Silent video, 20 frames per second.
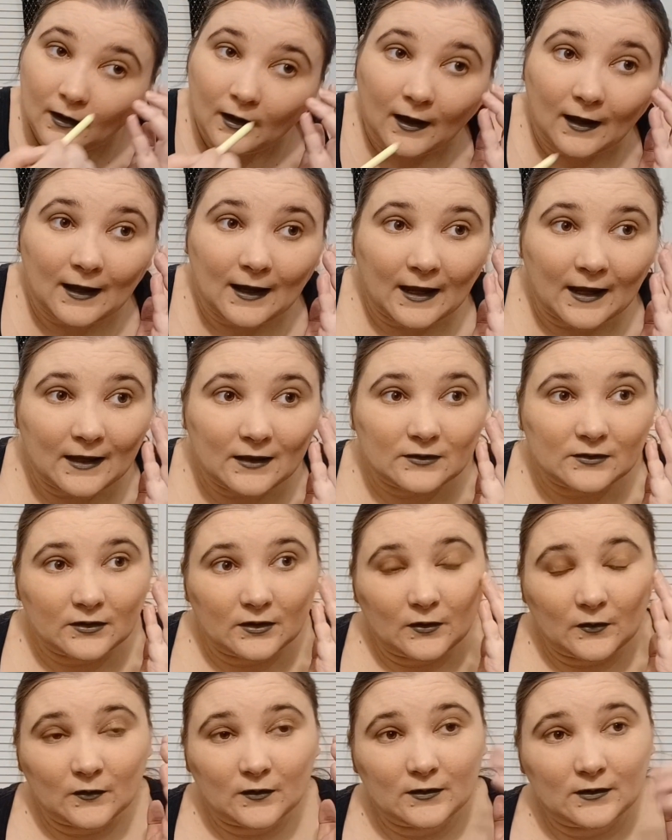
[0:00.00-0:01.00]
I hate to
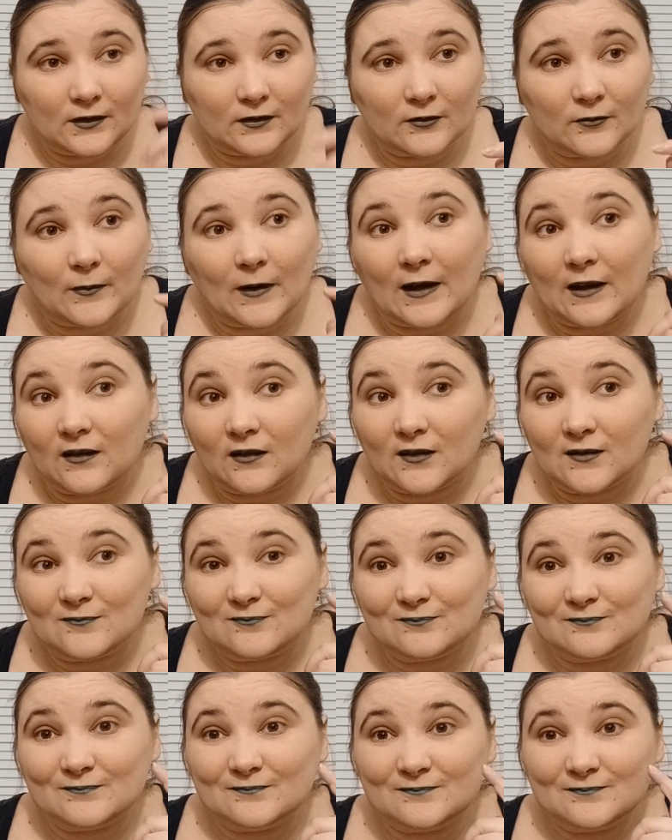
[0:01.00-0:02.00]
go in another palette,
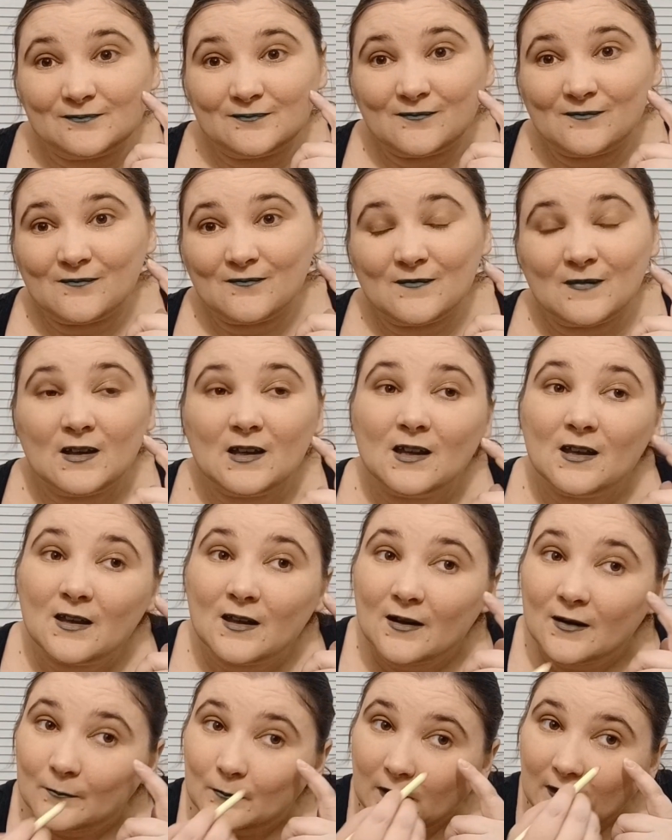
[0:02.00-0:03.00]

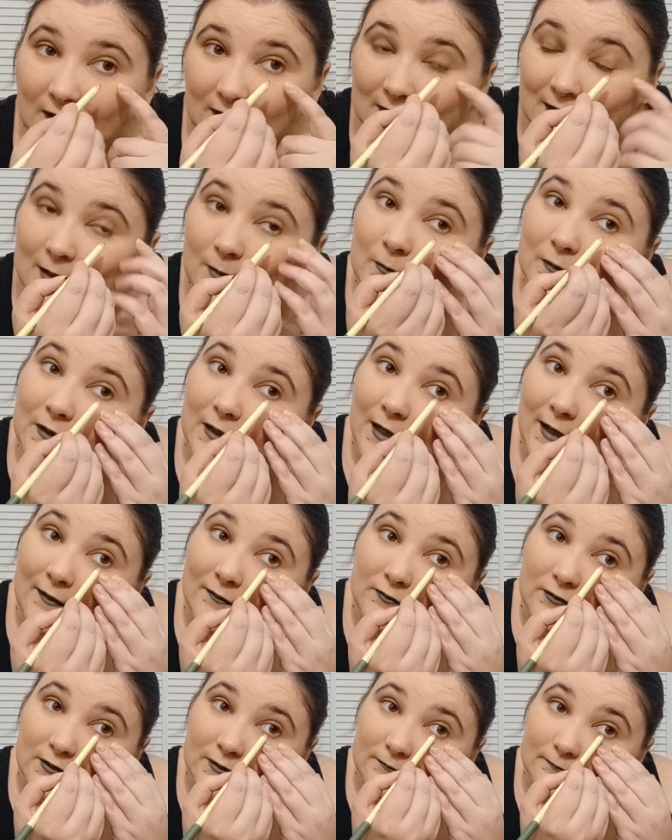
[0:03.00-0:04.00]
but I think I'm gonna
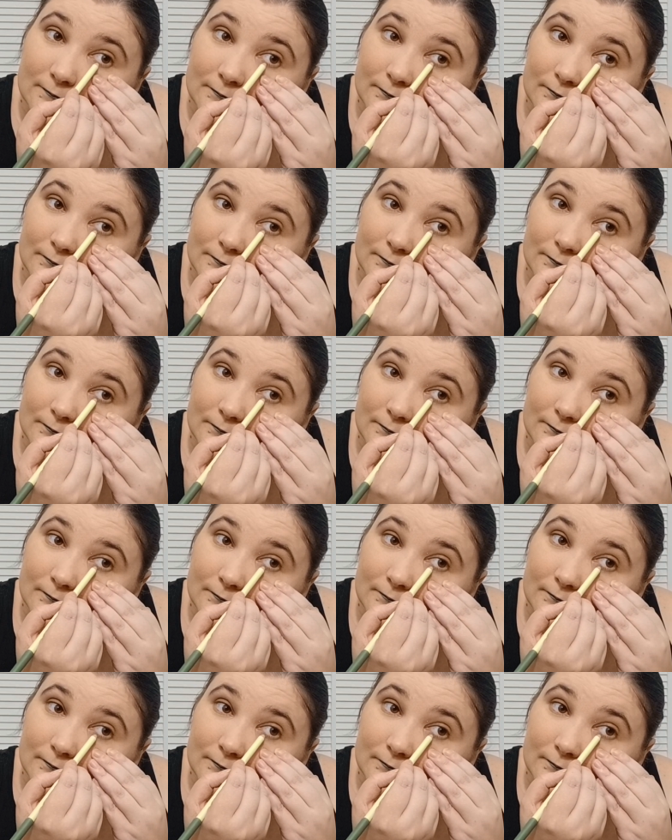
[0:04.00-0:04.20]
have to.